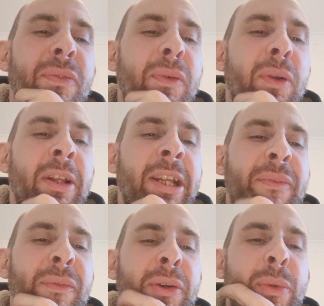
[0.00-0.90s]
have followed
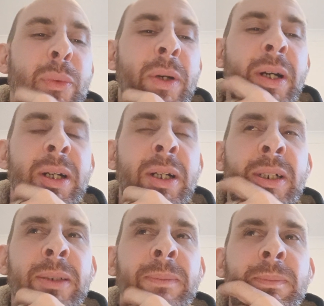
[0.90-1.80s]
that through.
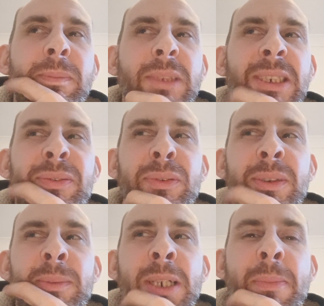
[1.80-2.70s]
I thought
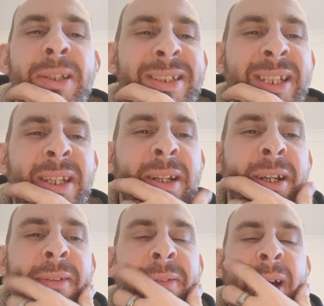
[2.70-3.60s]
they might be sticky
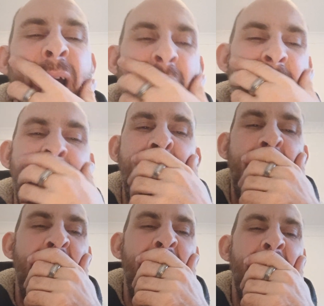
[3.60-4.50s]
enough.
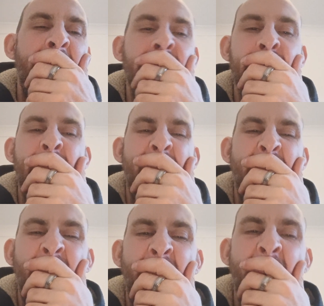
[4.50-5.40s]
What?
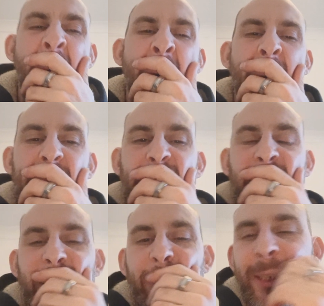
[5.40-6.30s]
Oh,
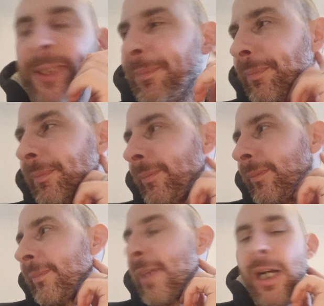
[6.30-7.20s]
excuse me.
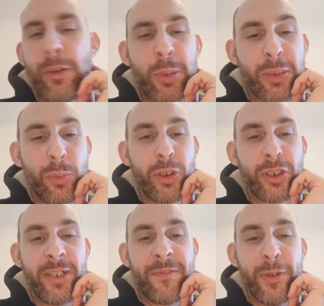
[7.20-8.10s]
I'm supposed to be
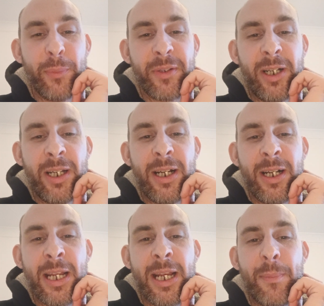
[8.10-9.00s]
watching a film tonight.
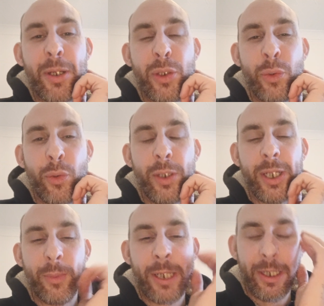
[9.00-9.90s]
I am
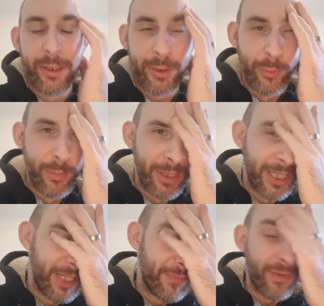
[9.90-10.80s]
yawning away like you wouldn't
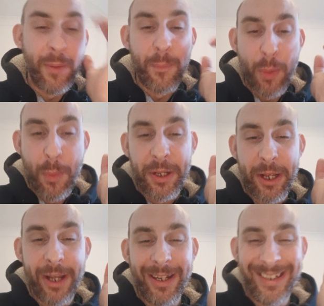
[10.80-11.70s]
believe. I'll probably
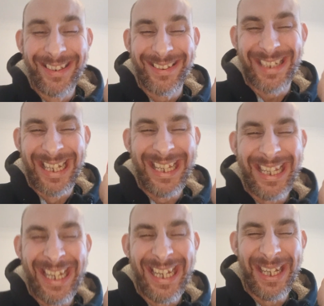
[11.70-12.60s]
go to
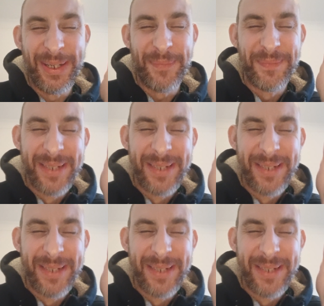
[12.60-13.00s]
sleep.